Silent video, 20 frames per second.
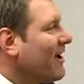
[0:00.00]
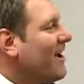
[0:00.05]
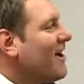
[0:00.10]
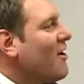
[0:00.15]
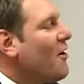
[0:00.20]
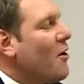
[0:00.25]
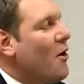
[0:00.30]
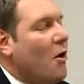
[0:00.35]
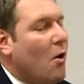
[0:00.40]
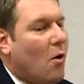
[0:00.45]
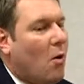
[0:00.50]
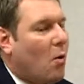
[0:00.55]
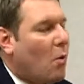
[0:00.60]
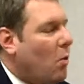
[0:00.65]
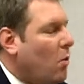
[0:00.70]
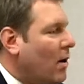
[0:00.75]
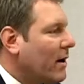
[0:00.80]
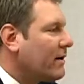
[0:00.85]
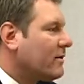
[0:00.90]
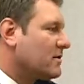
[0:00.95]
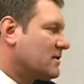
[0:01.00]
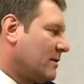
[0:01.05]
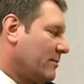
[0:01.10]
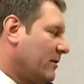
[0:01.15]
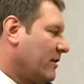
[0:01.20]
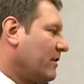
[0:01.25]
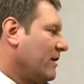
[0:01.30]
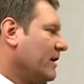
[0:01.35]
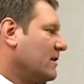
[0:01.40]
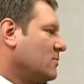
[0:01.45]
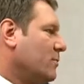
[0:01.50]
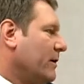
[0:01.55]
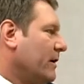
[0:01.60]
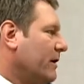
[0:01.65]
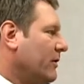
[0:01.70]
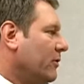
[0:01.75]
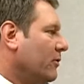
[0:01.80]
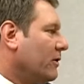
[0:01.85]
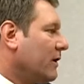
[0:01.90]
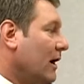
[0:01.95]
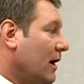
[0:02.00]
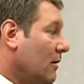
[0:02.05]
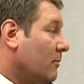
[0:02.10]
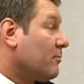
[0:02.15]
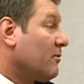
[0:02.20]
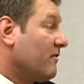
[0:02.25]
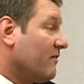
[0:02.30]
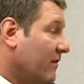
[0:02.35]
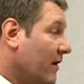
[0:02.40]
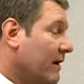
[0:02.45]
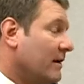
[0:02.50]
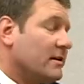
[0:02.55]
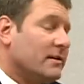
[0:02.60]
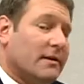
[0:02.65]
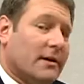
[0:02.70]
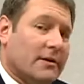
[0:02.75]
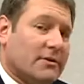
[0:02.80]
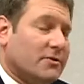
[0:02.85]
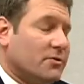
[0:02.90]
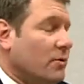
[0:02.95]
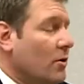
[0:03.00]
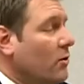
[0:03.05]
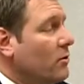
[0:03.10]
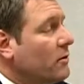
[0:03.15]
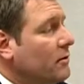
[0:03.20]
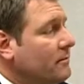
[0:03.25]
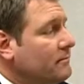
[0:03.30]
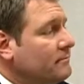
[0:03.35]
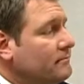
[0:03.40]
Absolutely. What are some of the things we can do to help prevent a stroke?